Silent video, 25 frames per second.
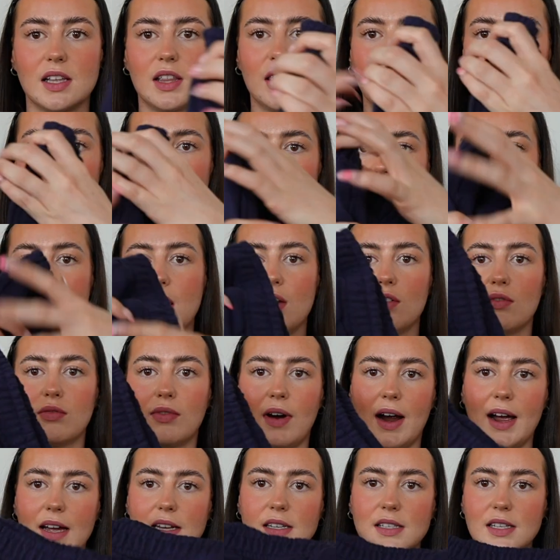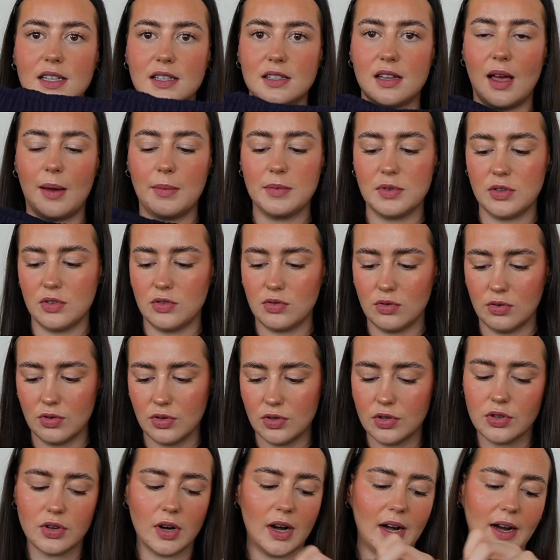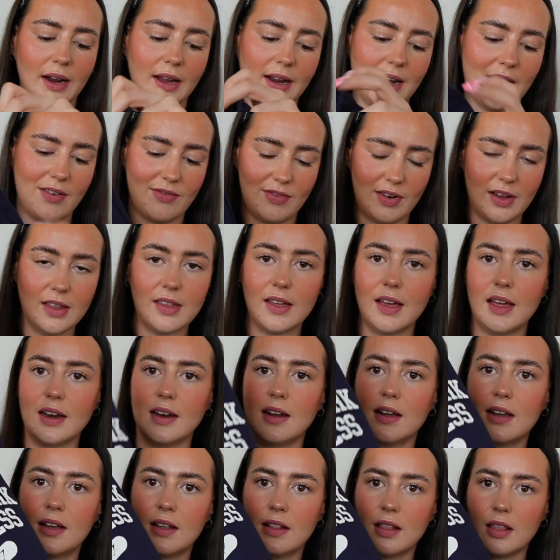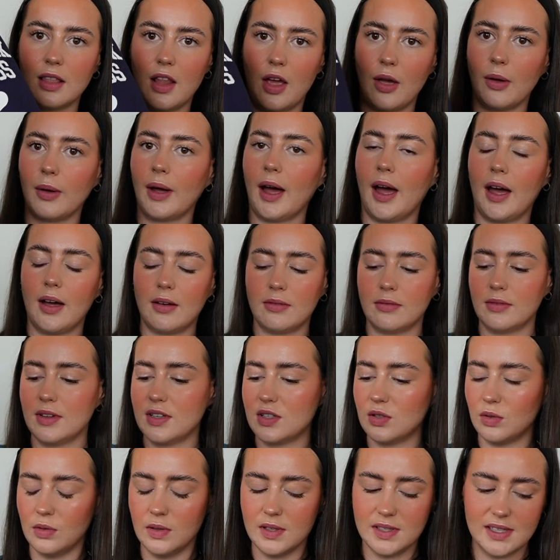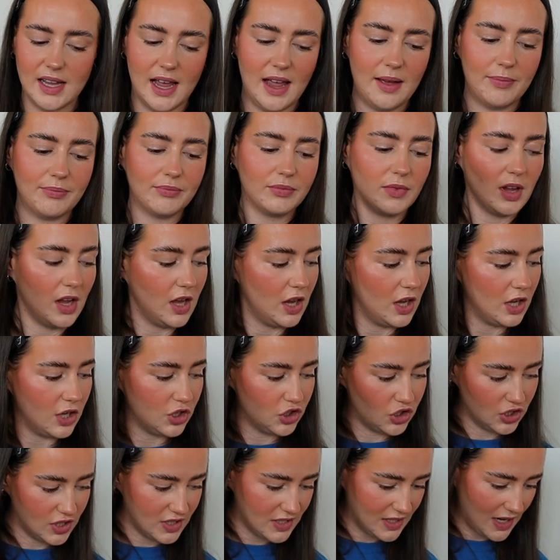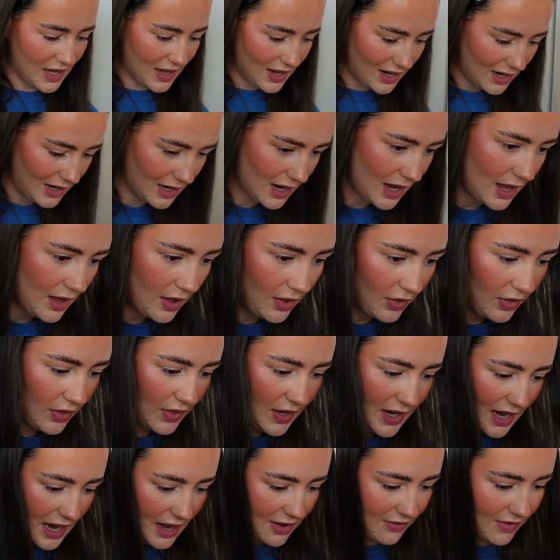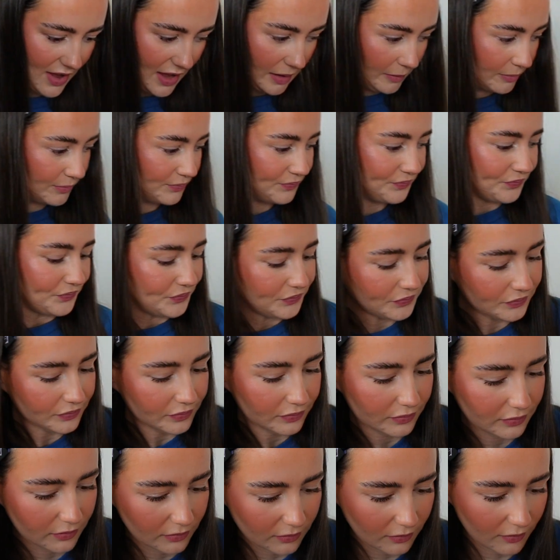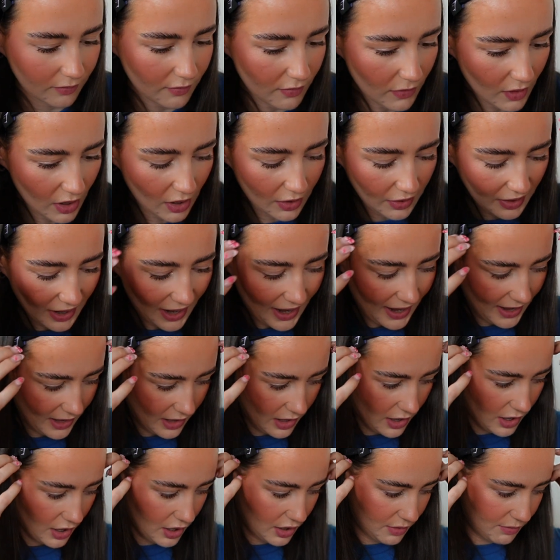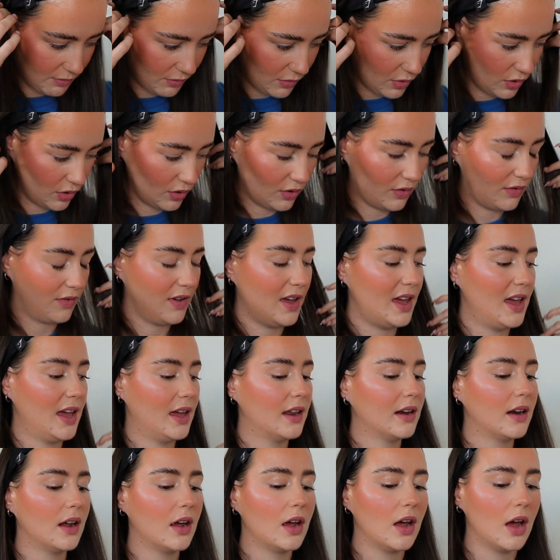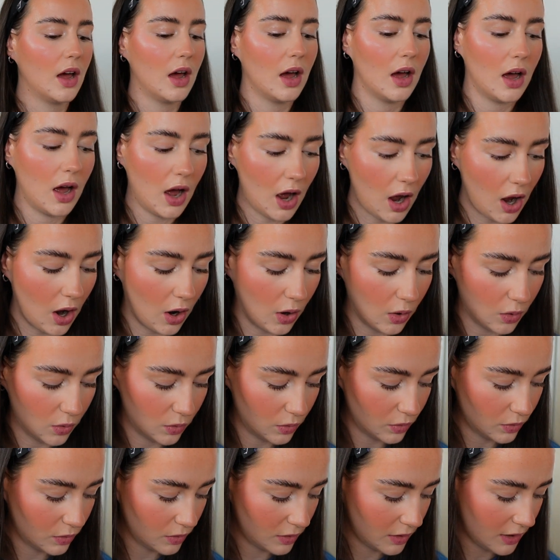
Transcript: the red in terms of the drawstring and everything, logo, it's all the same, just in the navy. Okay, moving on.